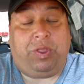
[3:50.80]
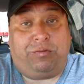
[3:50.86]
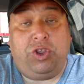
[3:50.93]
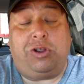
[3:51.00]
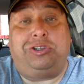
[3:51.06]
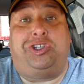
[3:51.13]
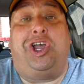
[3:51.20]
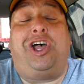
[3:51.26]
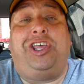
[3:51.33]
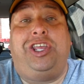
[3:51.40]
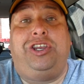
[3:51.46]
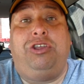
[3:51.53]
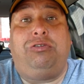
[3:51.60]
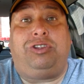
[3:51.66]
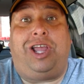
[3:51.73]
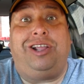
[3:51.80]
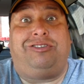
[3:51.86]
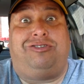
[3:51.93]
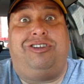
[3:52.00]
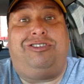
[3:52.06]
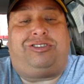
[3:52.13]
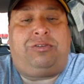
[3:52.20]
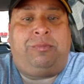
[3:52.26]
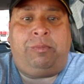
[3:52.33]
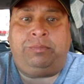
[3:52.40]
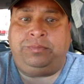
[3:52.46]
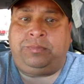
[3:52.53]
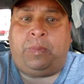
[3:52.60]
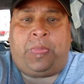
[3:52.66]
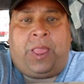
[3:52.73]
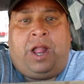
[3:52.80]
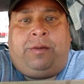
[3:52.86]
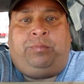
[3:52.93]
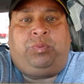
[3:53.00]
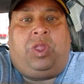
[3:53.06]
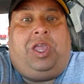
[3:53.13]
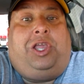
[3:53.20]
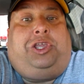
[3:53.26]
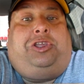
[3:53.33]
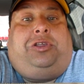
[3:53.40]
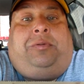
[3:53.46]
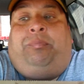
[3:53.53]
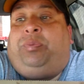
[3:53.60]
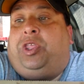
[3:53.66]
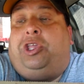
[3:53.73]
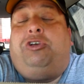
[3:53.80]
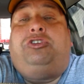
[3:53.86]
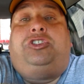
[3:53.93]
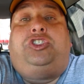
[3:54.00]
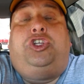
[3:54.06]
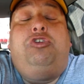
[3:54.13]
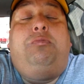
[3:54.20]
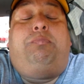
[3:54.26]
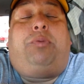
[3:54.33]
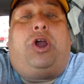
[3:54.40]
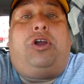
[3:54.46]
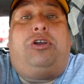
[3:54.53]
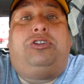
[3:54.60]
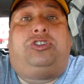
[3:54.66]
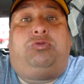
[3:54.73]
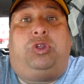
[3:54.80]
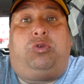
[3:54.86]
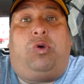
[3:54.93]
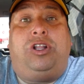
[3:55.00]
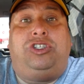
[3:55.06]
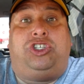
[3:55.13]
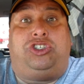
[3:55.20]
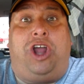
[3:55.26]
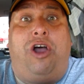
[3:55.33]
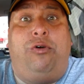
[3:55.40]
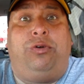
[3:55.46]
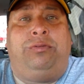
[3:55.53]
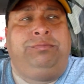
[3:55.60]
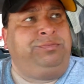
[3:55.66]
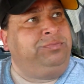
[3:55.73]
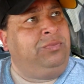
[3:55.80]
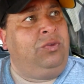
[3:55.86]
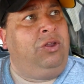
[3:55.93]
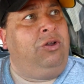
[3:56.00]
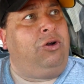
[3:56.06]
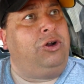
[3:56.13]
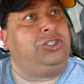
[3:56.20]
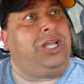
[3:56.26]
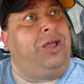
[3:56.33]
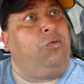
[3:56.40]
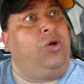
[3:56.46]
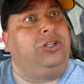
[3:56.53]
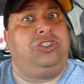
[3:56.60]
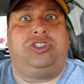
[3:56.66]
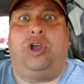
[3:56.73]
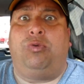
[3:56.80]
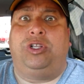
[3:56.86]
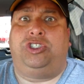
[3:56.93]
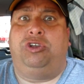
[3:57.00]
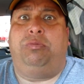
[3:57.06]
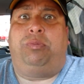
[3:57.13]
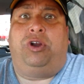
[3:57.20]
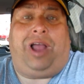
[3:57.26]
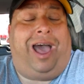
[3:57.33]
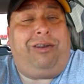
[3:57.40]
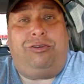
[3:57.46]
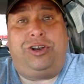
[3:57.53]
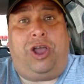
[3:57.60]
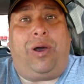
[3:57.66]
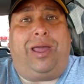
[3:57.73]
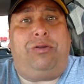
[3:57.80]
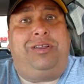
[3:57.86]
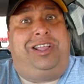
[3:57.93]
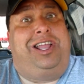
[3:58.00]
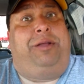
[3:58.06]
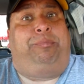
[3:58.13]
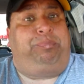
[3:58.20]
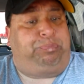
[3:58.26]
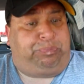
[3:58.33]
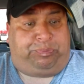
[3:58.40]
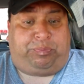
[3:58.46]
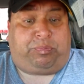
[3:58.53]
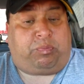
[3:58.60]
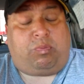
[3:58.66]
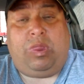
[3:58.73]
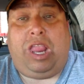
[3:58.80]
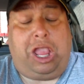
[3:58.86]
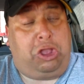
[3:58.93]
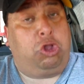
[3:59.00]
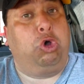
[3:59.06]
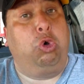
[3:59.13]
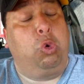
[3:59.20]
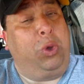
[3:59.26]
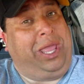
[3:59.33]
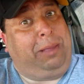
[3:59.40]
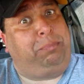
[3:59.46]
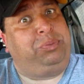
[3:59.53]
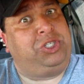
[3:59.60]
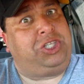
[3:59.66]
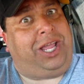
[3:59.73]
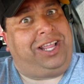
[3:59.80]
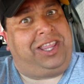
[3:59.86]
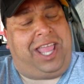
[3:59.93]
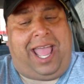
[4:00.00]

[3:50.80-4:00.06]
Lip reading: If you're Italian, you like this. It kills two birds with one stone. Or is that one stone with two birds? I don't know. I don't get quips like